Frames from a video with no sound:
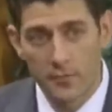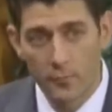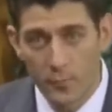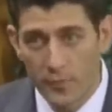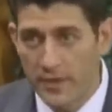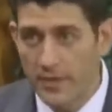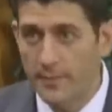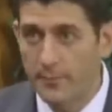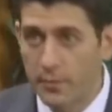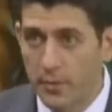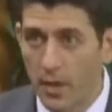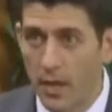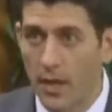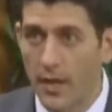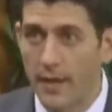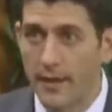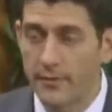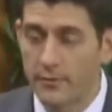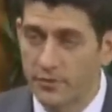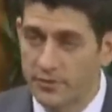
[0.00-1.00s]

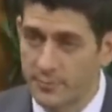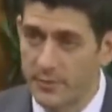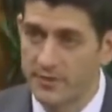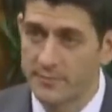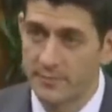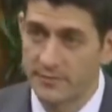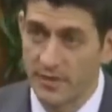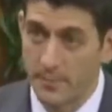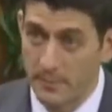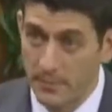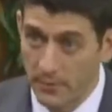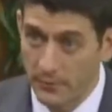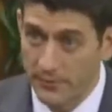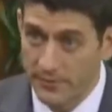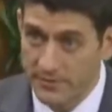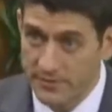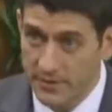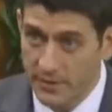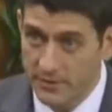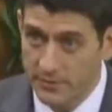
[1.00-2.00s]
reapplying those principles that built
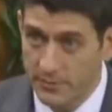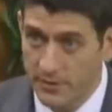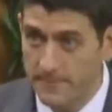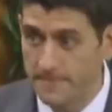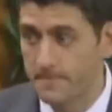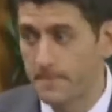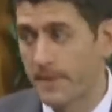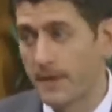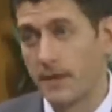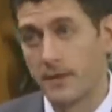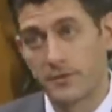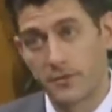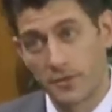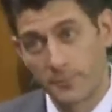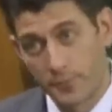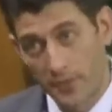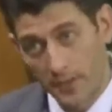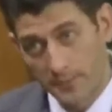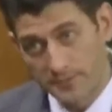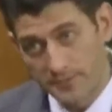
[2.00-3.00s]
this country to
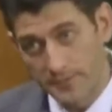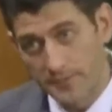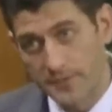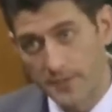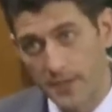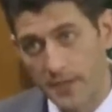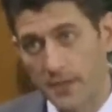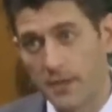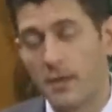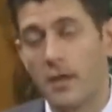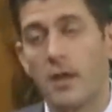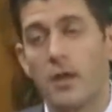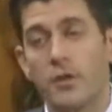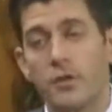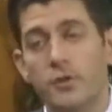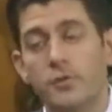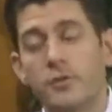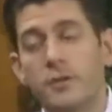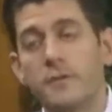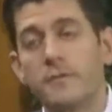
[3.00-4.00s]
the problems of the day,
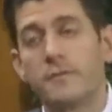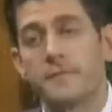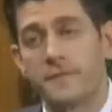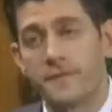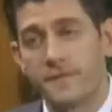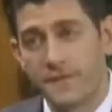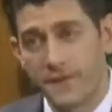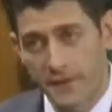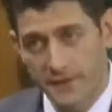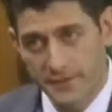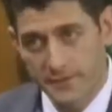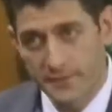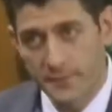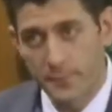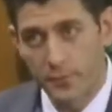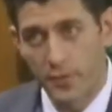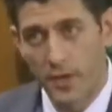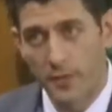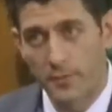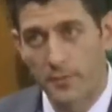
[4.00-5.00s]
you can fix the
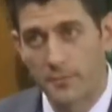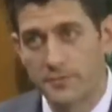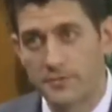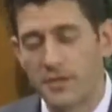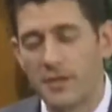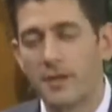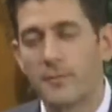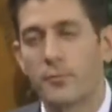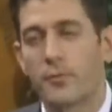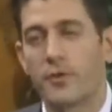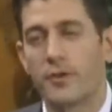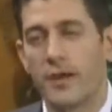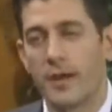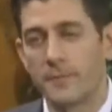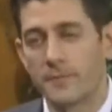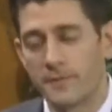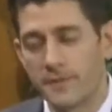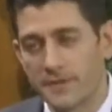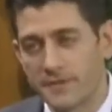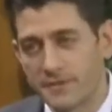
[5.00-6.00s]
problems,
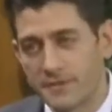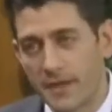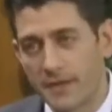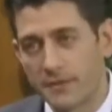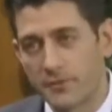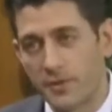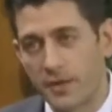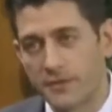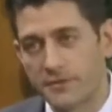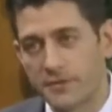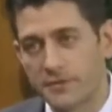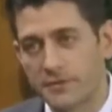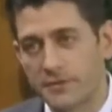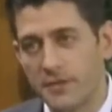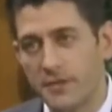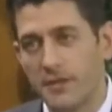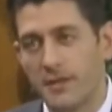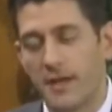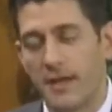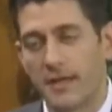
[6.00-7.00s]
preempt this debt crisis,
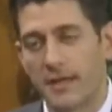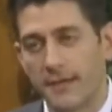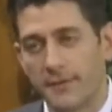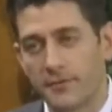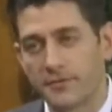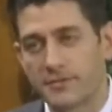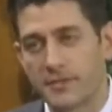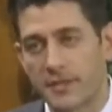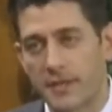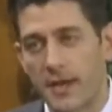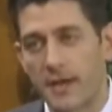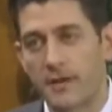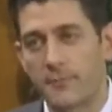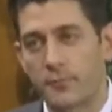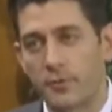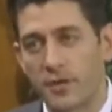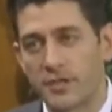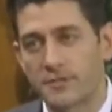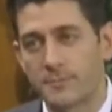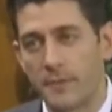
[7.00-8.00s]
and give us the kind of
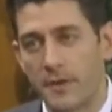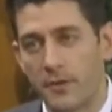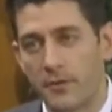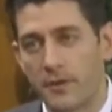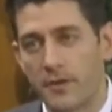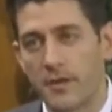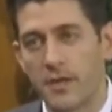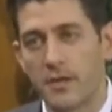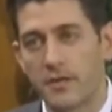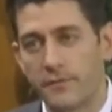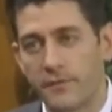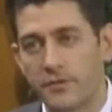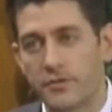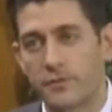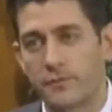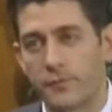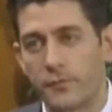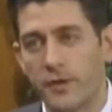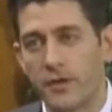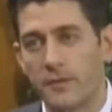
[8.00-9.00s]
prosperity and
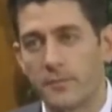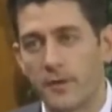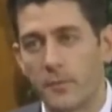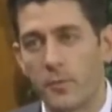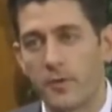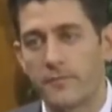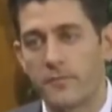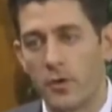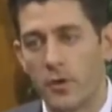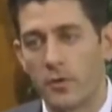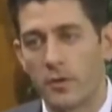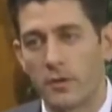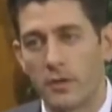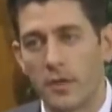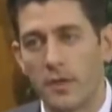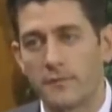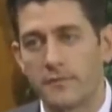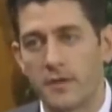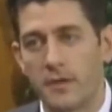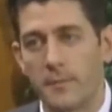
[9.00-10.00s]
individual freedom that we've known and
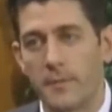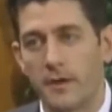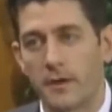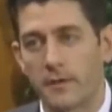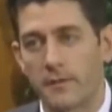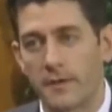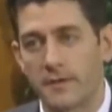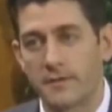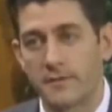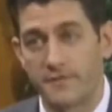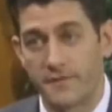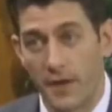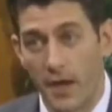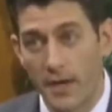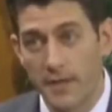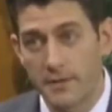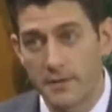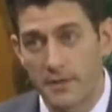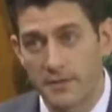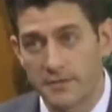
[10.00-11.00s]
loved in America that
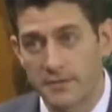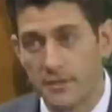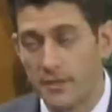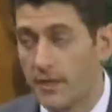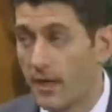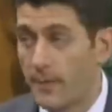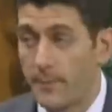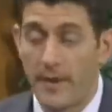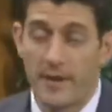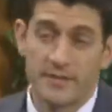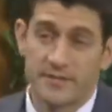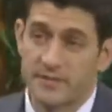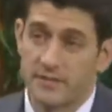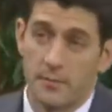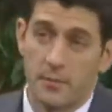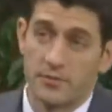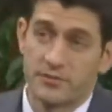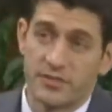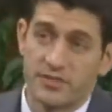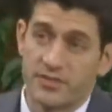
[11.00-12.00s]
defined us and made us the
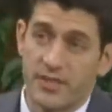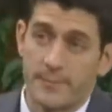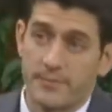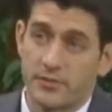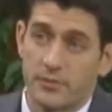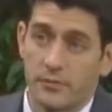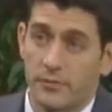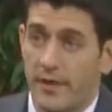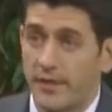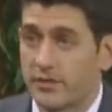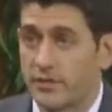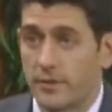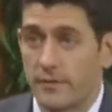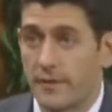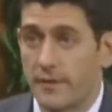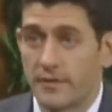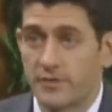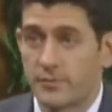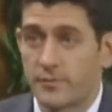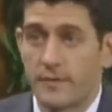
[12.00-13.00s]
most exceptional nation in
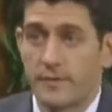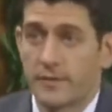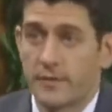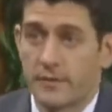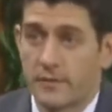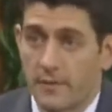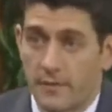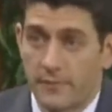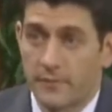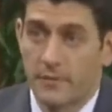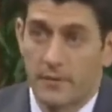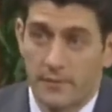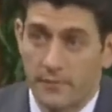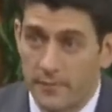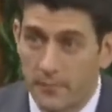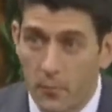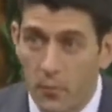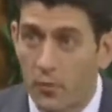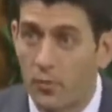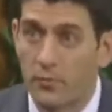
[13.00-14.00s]
the history of
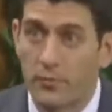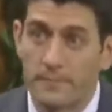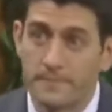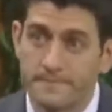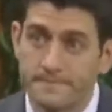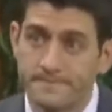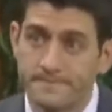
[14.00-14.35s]
the world.